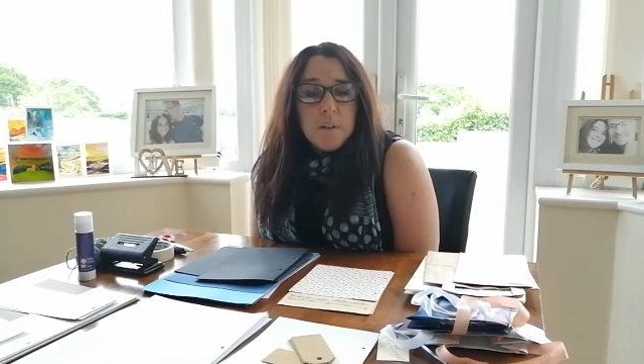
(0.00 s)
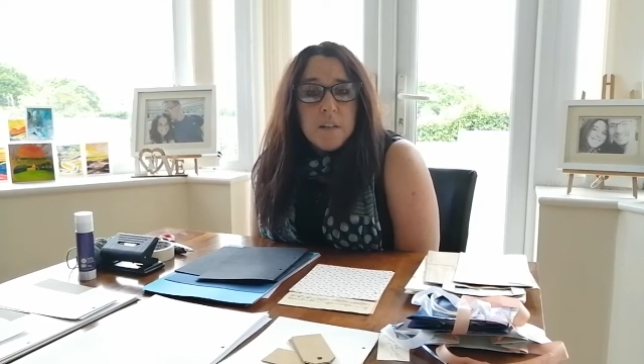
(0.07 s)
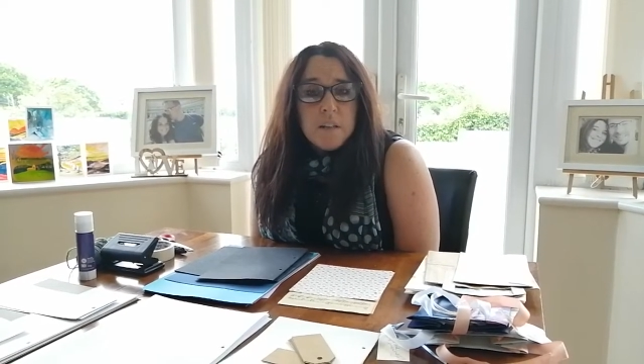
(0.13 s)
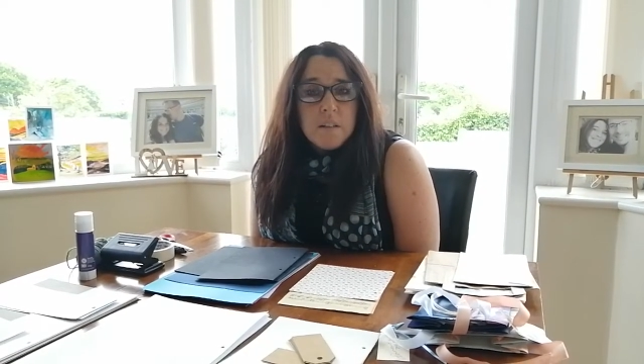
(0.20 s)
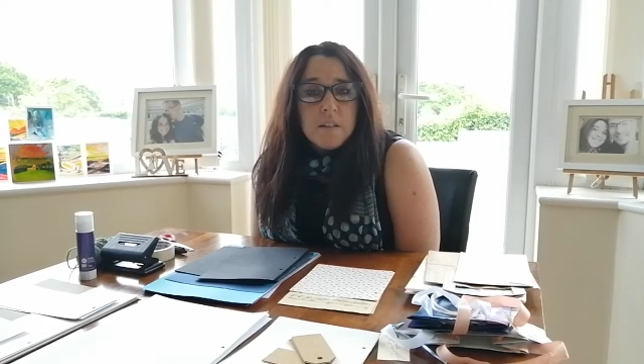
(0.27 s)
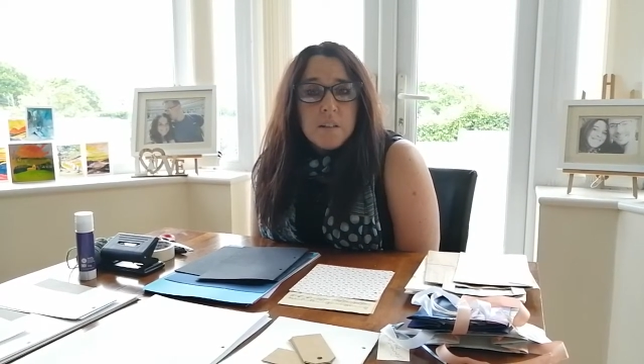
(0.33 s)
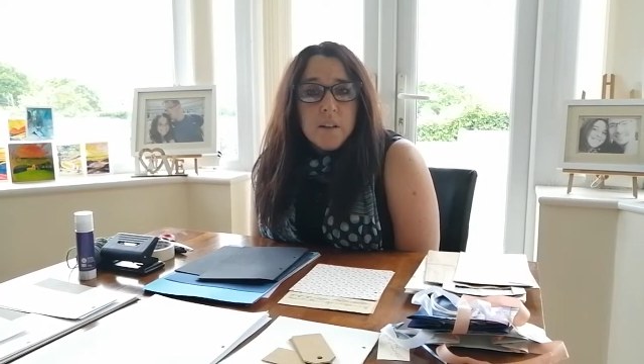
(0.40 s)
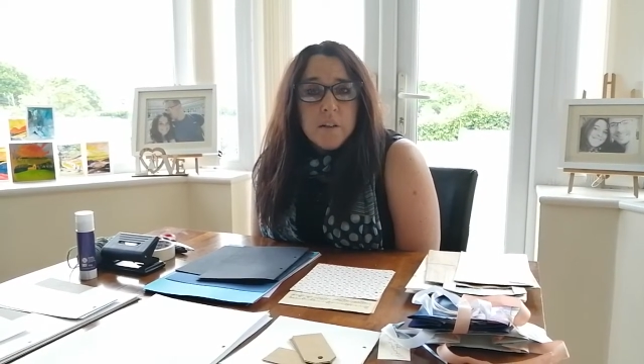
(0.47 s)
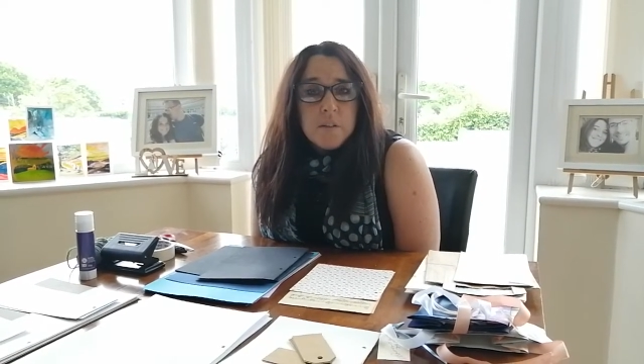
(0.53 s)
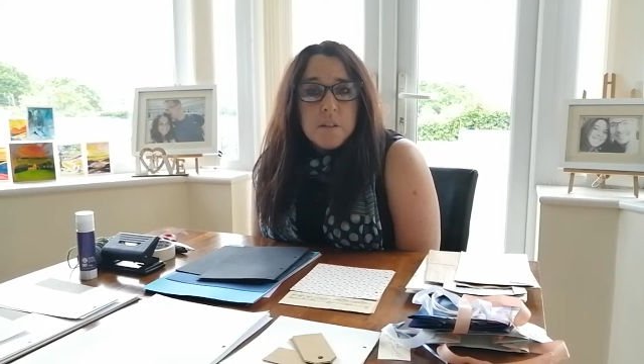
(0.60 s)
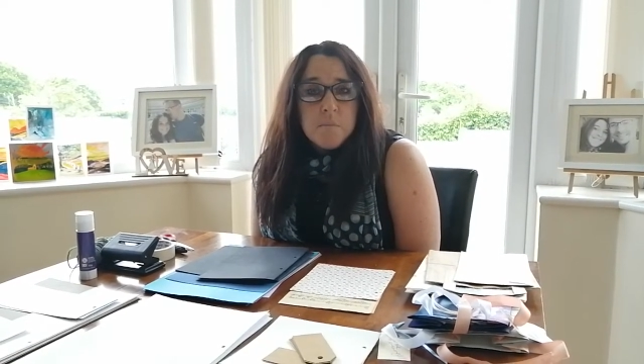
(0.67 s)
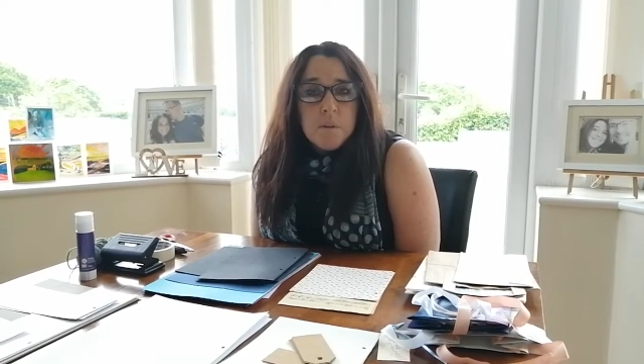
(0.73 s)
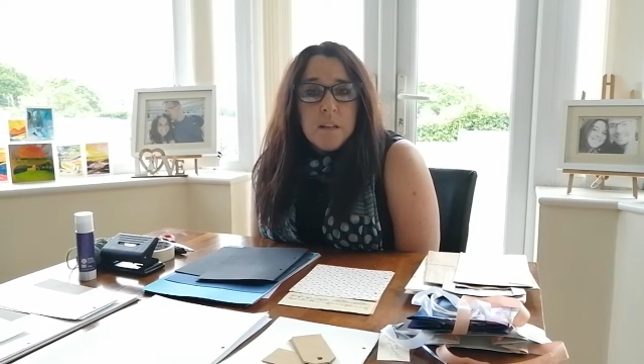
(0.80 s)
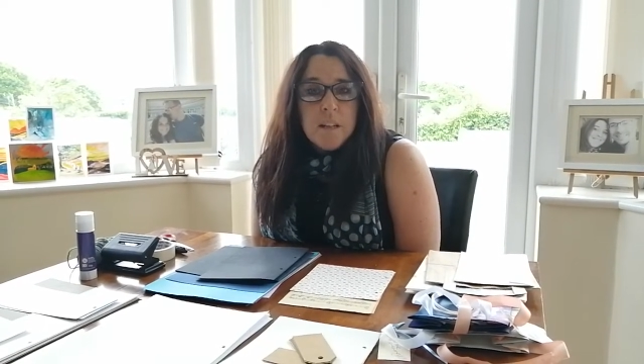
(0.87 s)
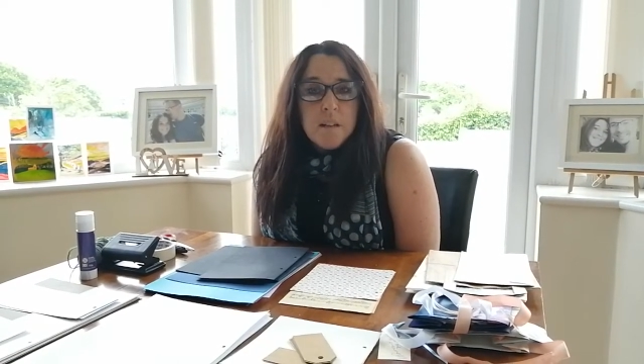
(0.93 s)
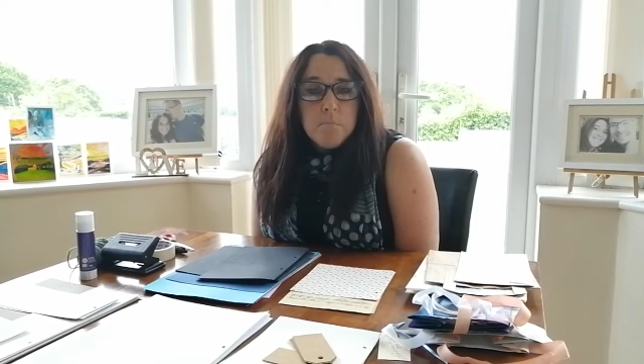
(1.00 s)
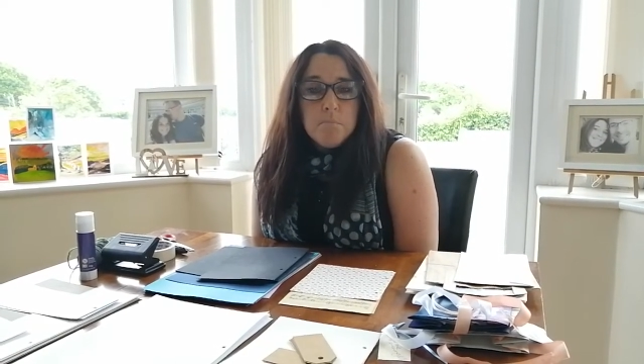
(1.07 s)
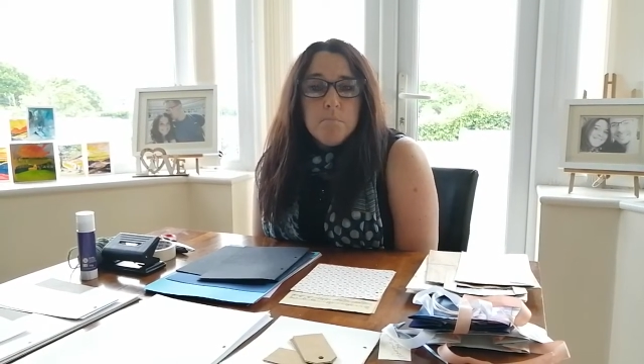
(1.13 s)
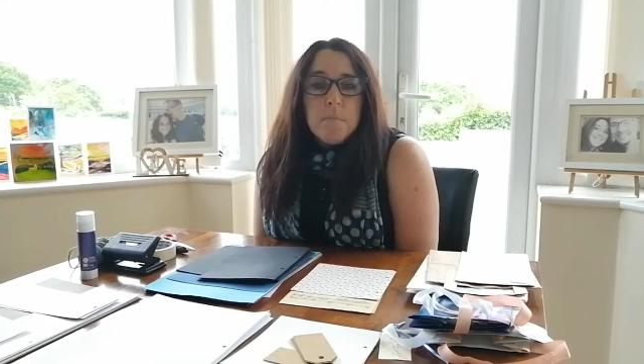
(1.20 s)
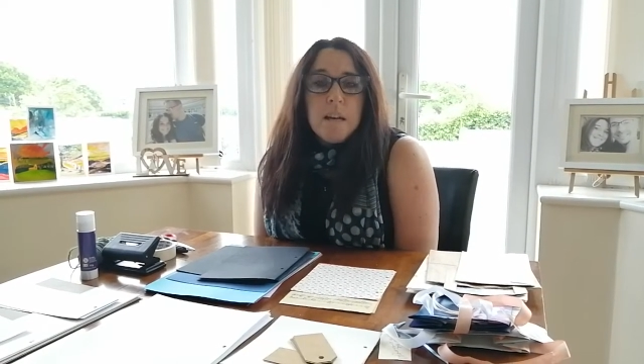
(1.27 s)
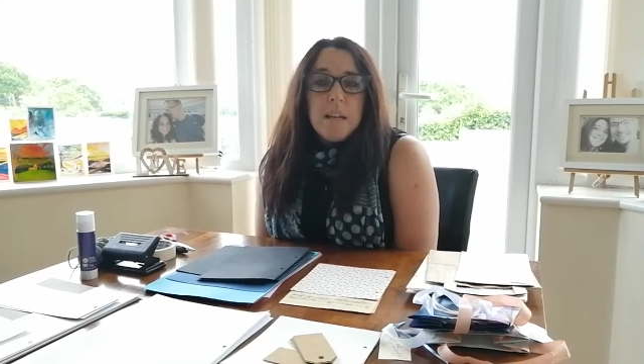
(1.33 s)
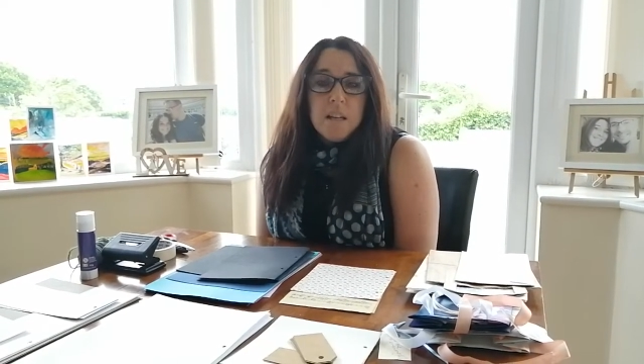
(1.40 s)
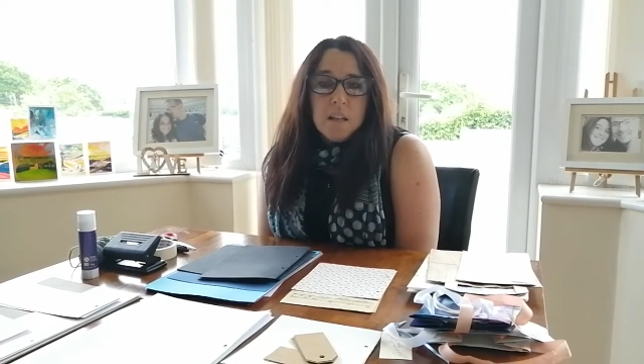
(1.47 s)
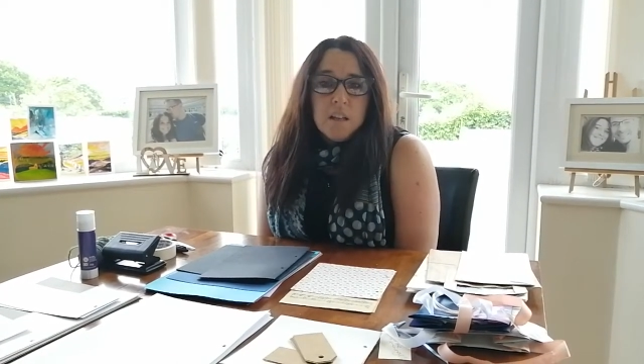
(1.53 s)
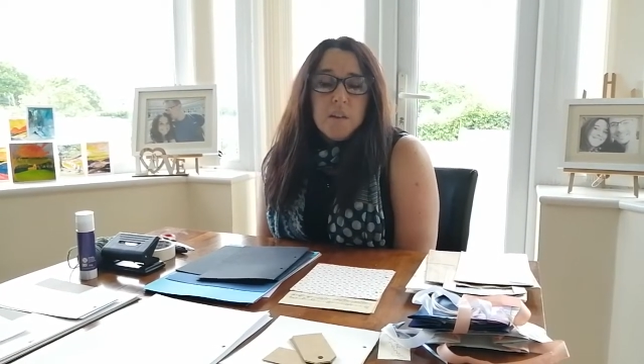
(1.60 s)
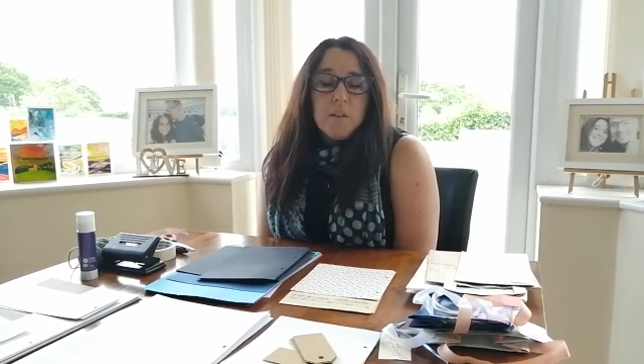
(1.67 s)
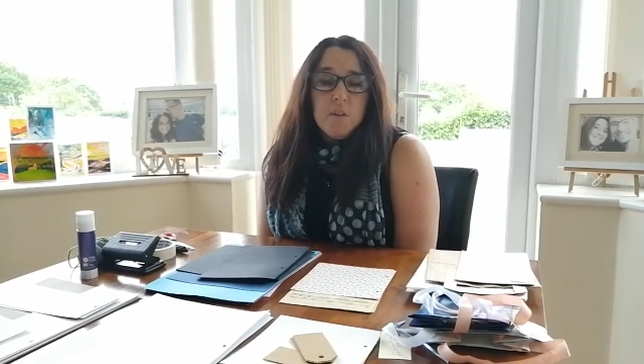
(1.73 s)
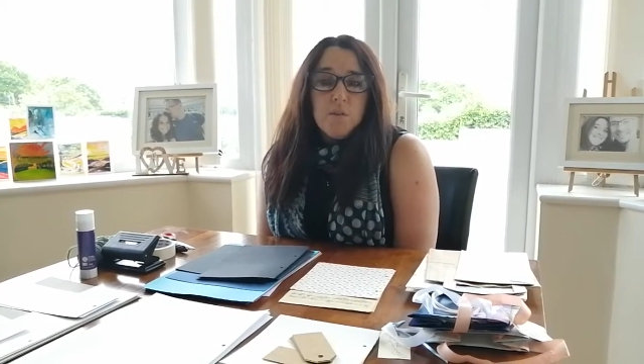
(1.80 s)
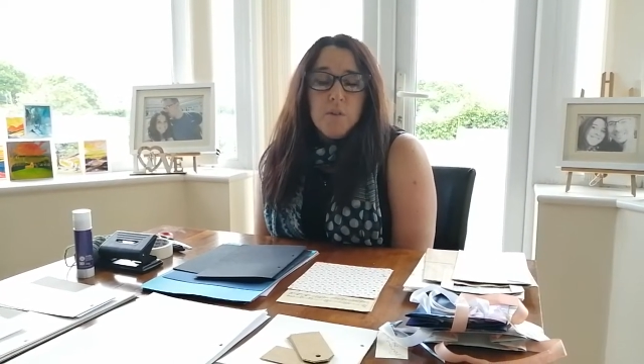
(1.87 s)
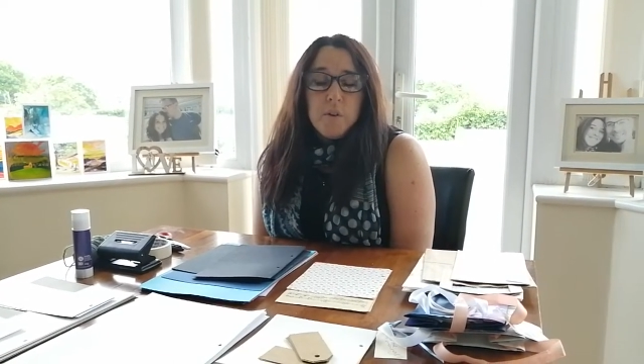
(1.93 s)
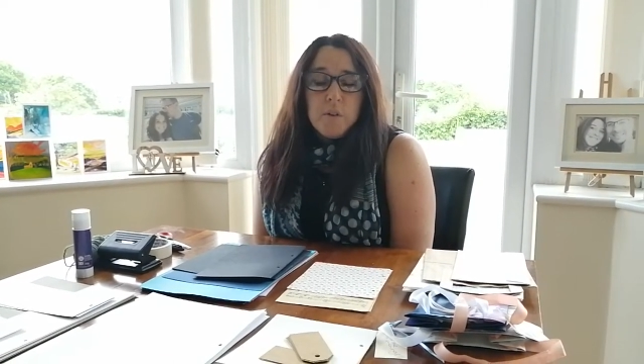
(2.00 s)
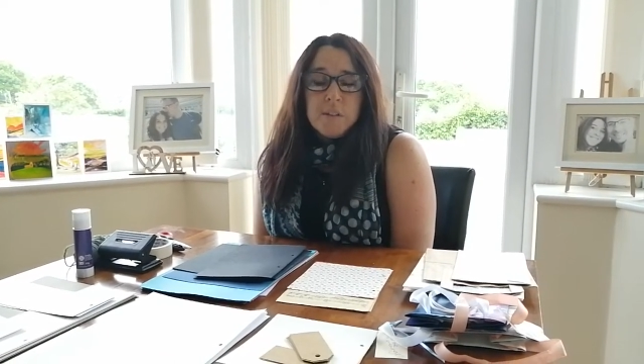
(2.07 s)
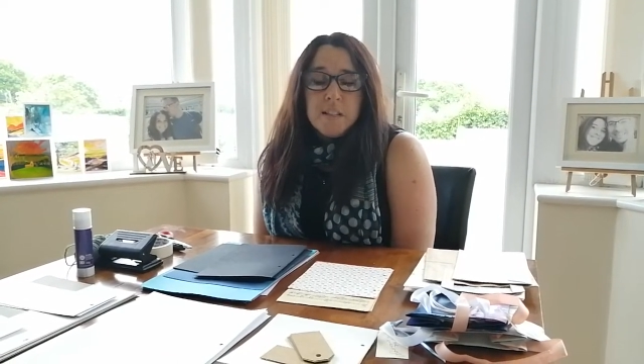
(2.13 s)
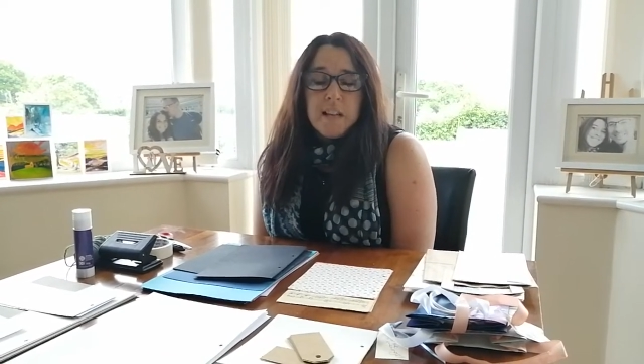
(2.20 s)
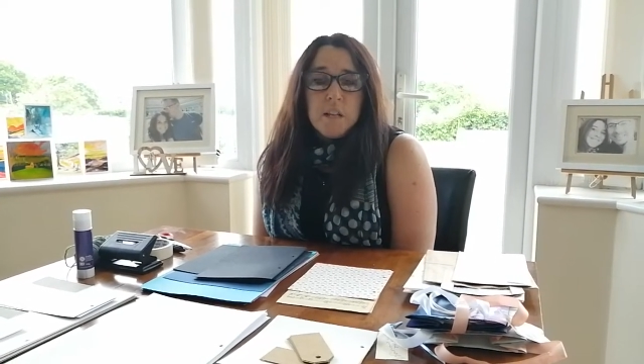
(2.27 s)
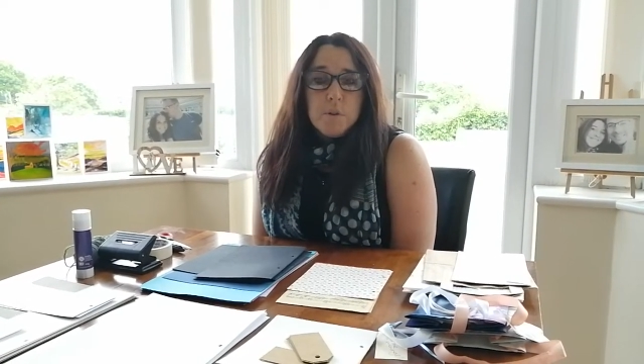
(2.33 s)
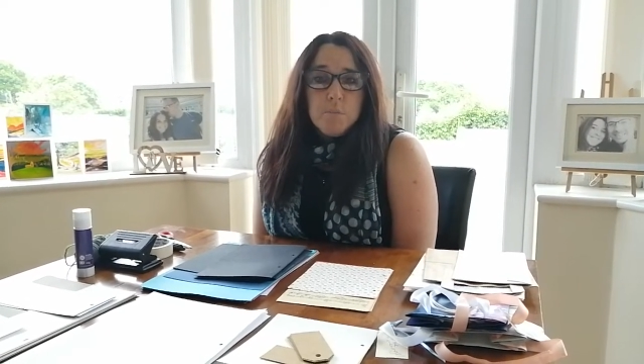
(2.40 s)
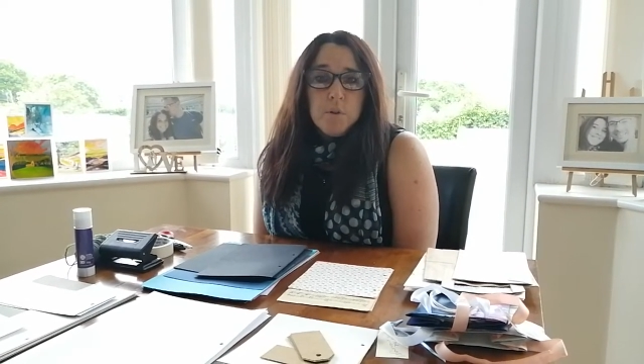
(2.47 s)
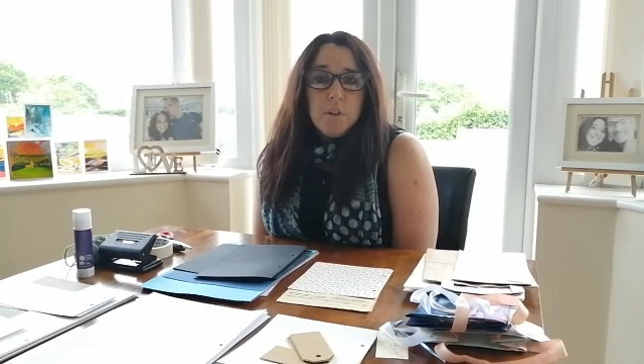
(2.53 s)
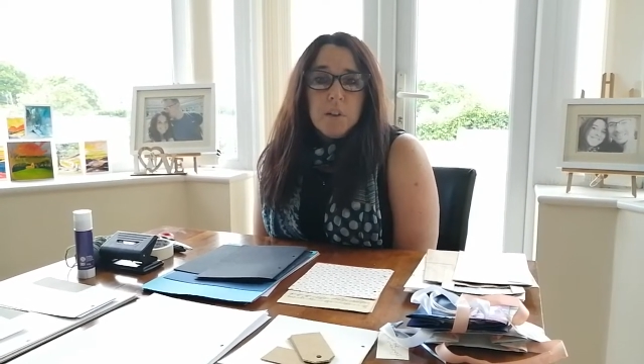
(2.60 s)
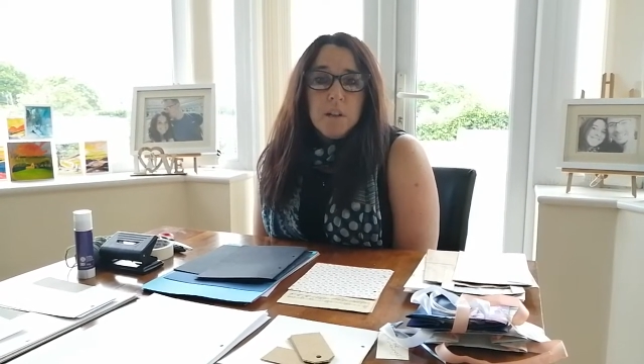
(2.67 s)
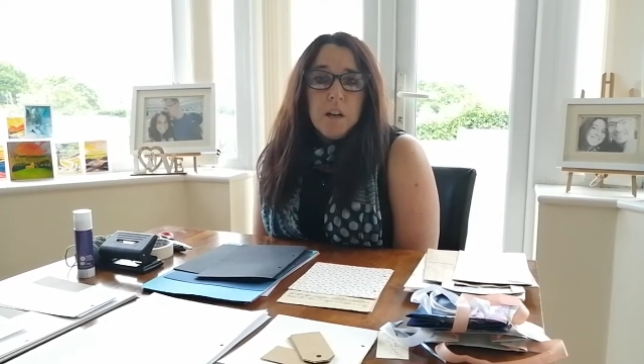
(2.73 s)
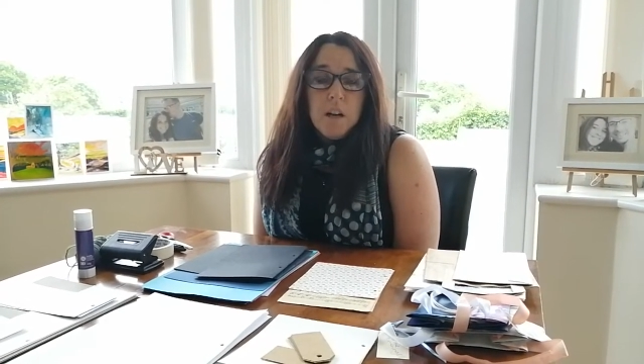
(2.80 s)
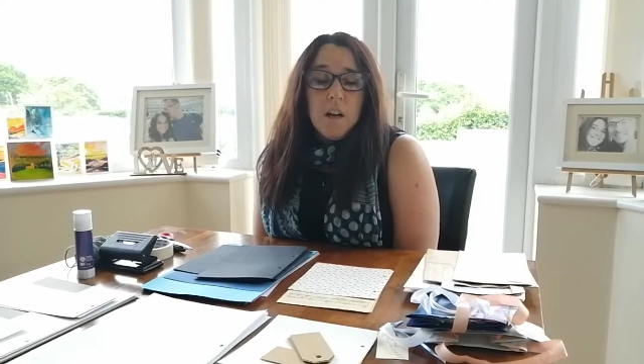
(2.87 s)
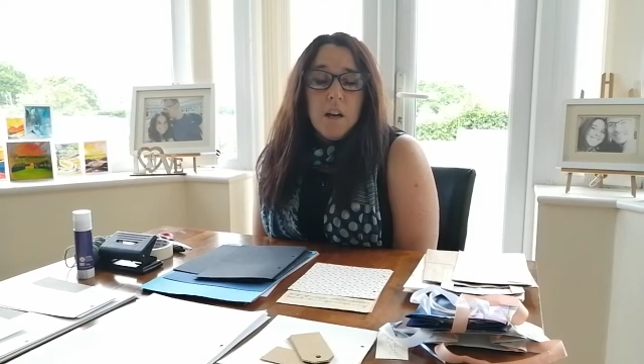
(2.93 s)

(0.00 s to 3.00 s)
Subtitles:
is going to be making your own sketchbook,